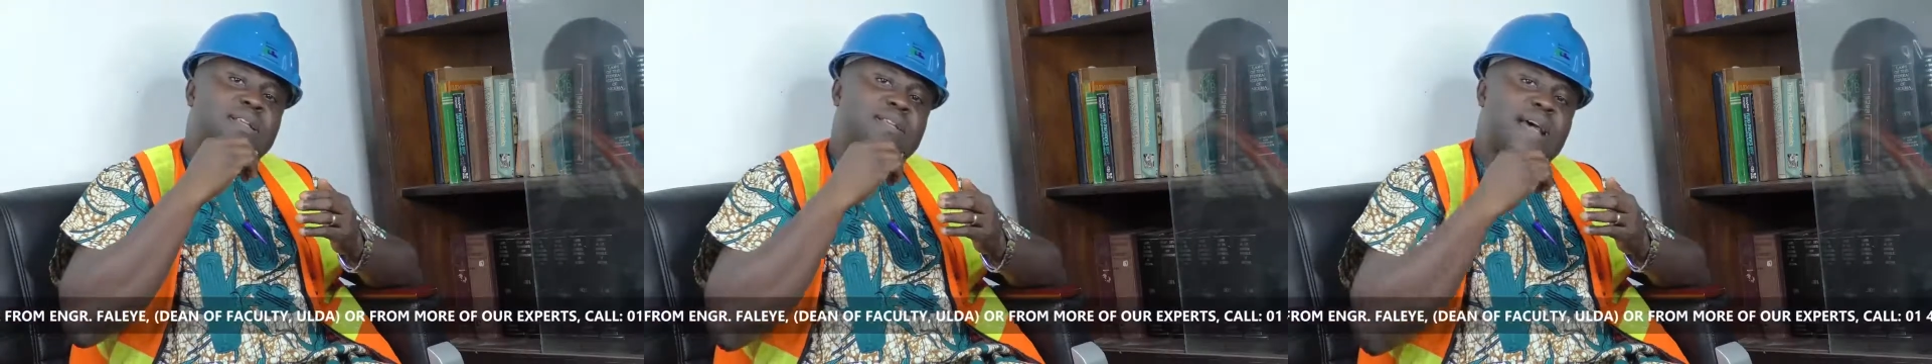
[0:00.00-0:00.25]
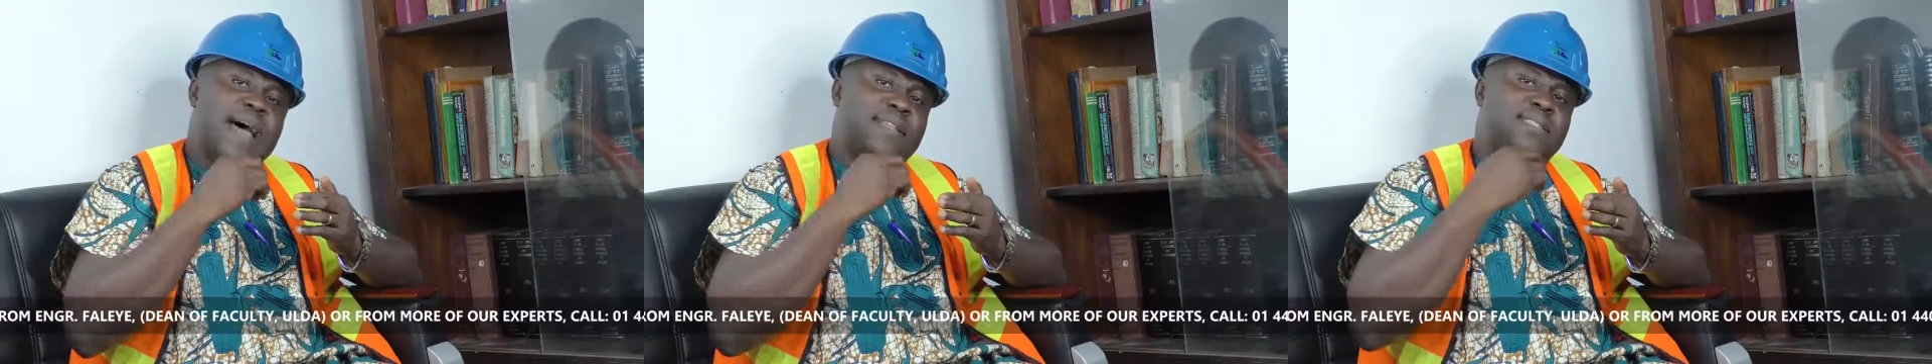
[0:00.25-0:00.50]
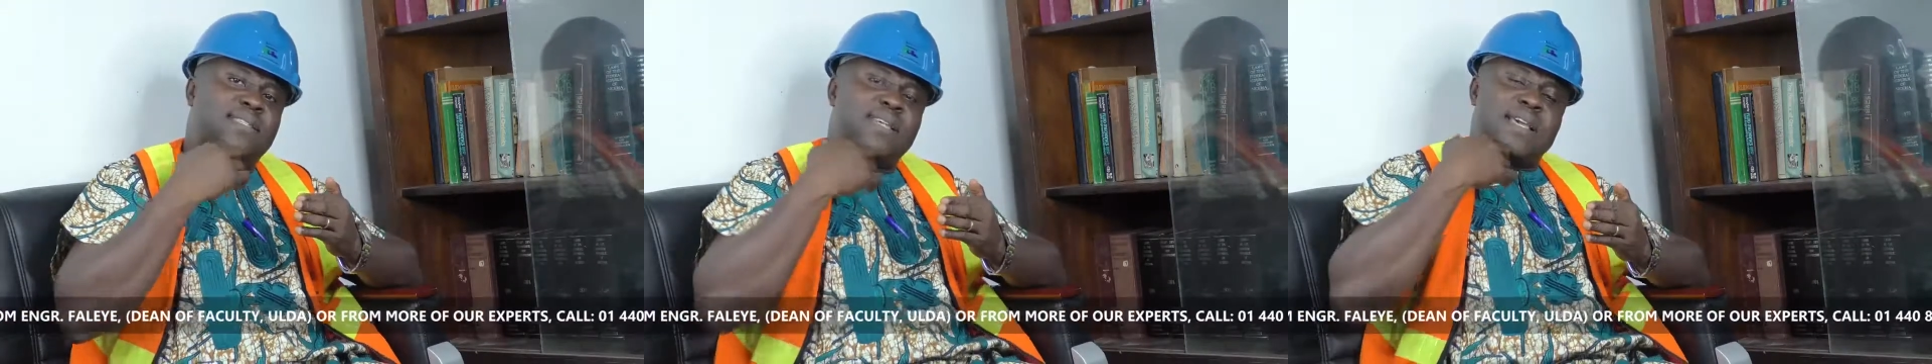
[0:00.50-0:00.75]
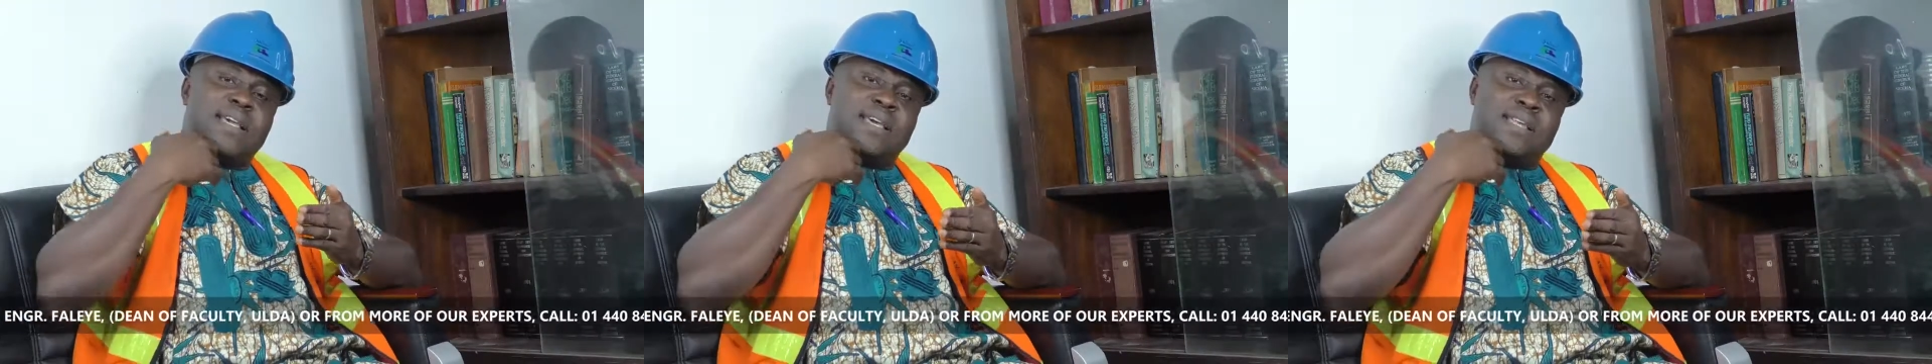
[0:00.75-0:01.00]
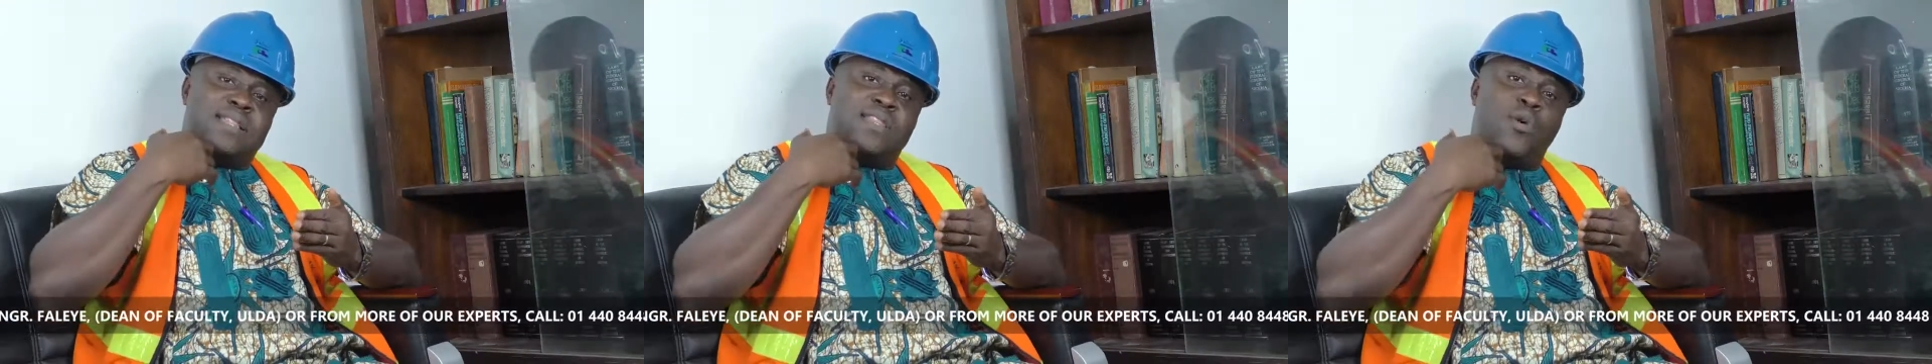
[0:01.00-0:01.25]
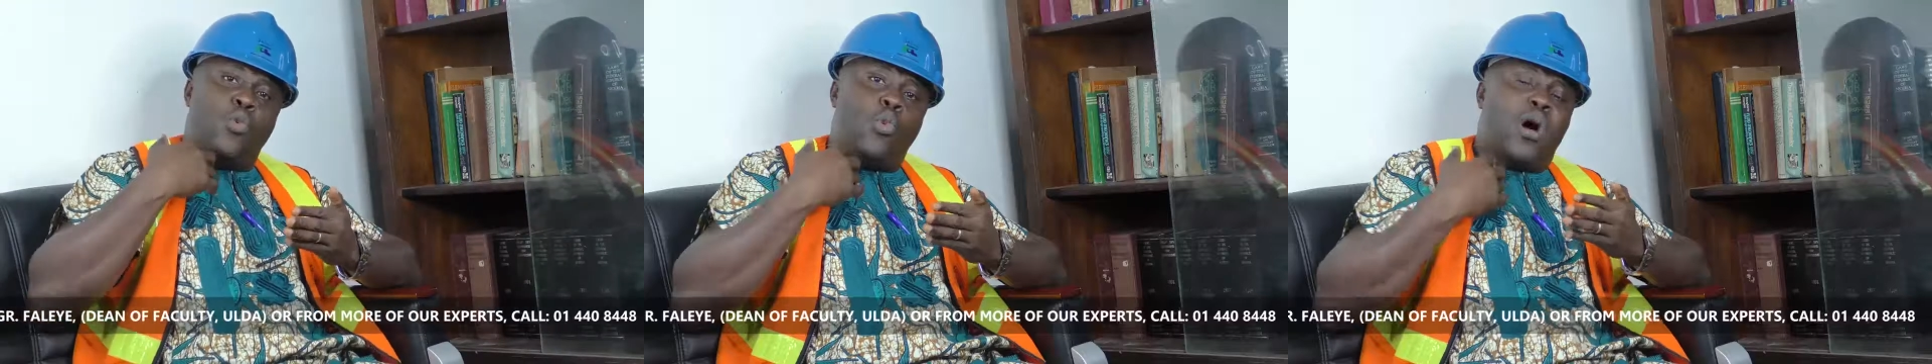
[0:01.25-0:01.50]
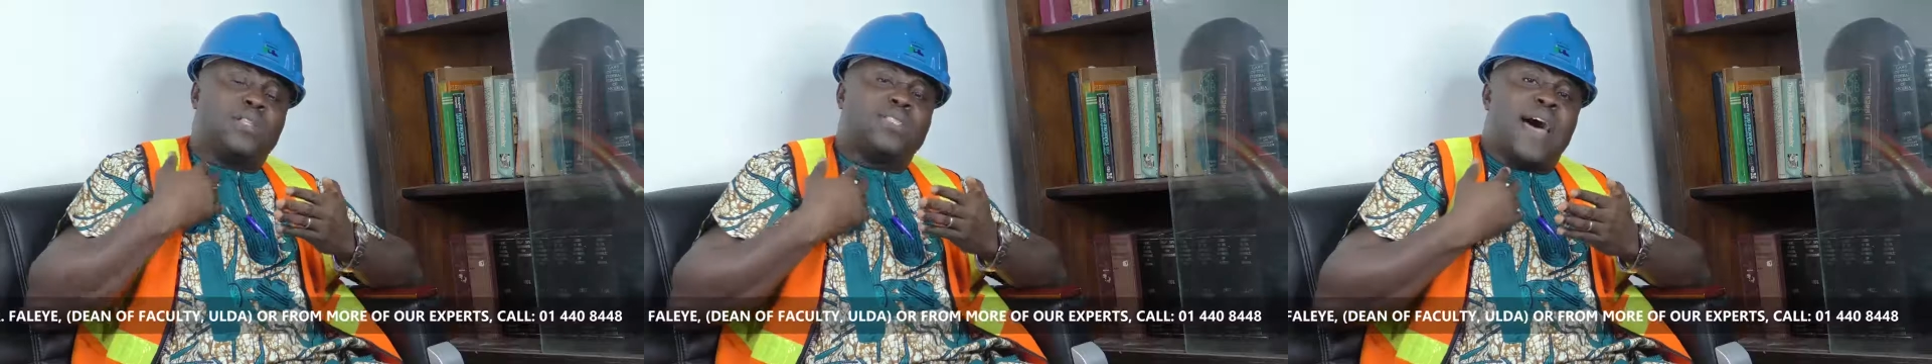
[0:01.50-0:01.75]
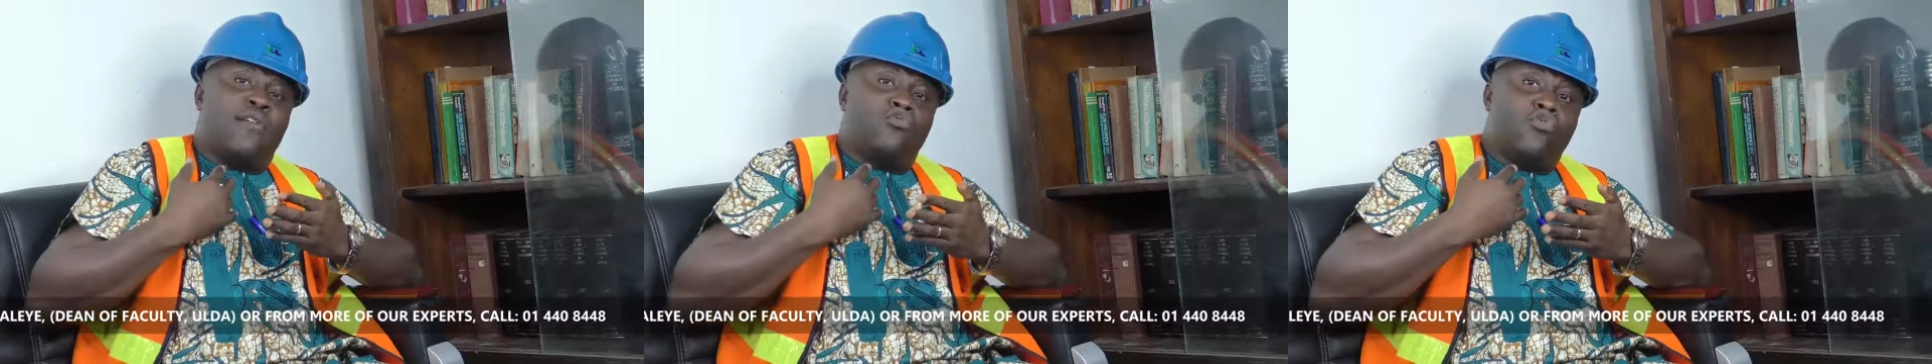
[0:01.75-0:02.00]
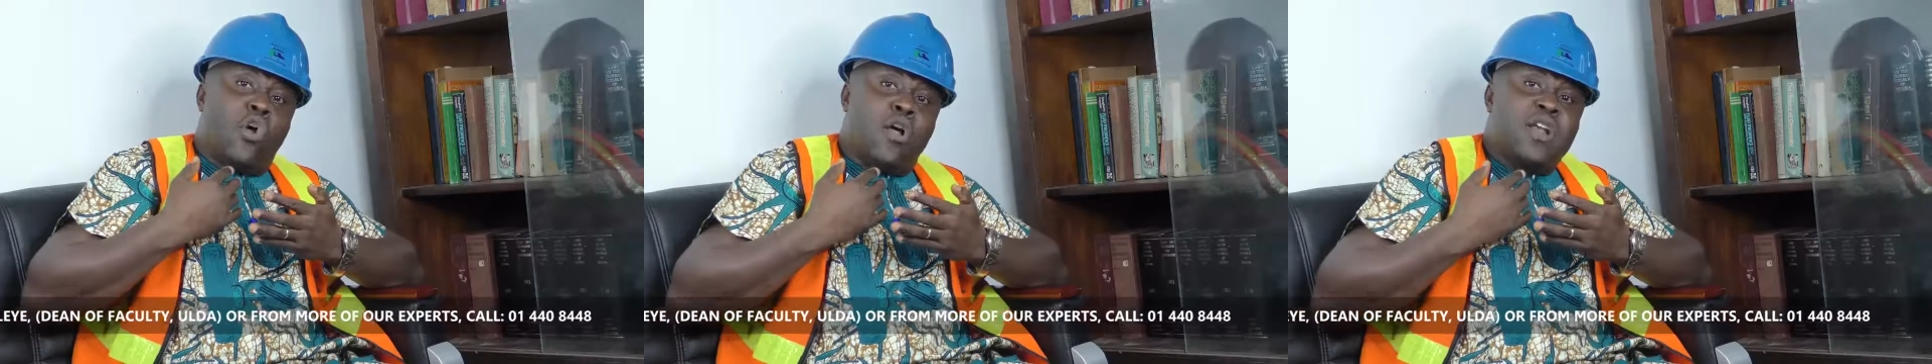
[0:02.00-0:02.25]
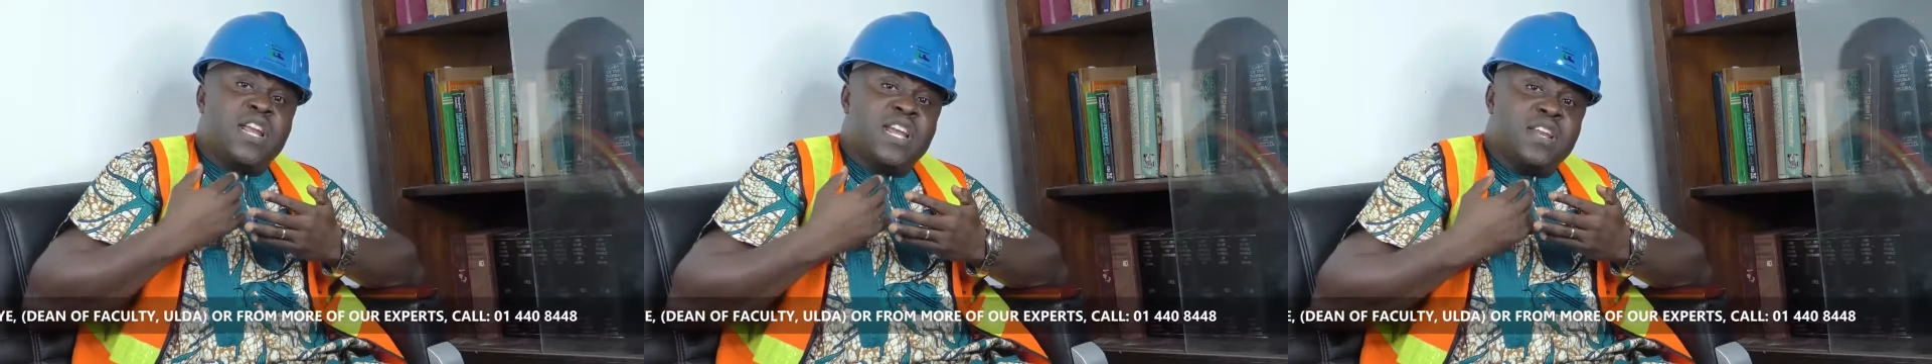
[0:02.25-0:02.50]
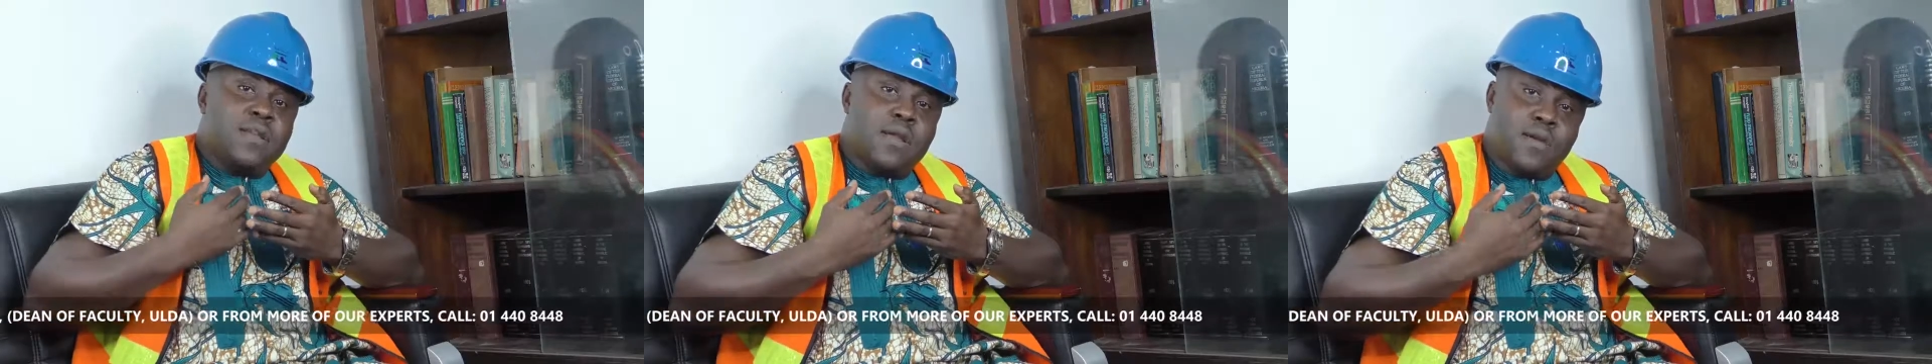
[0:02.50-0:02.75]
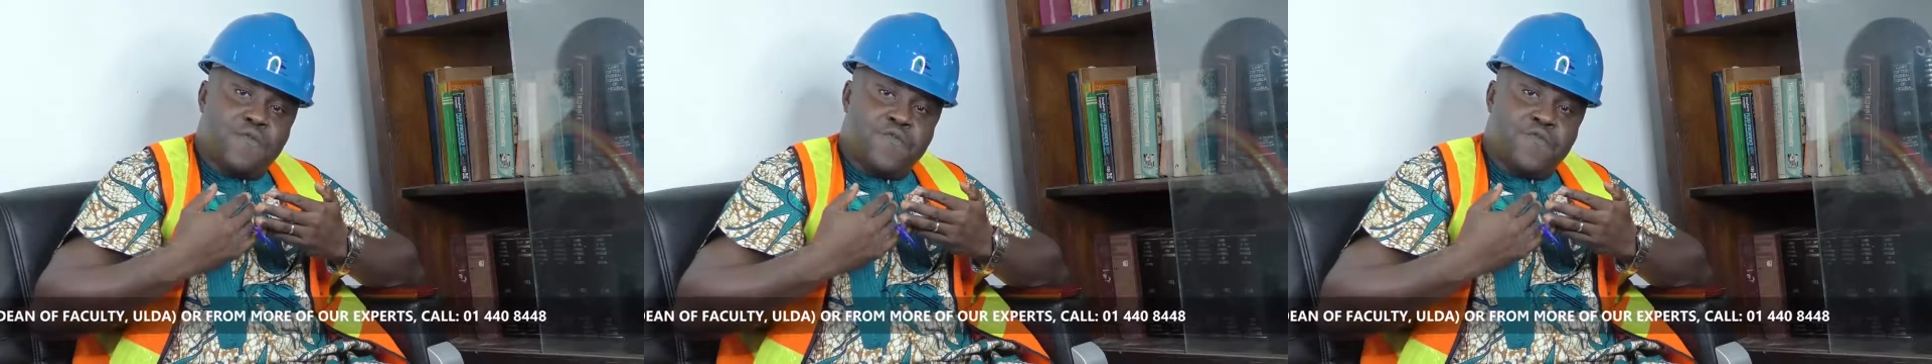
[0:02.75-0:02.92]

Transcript: that the water running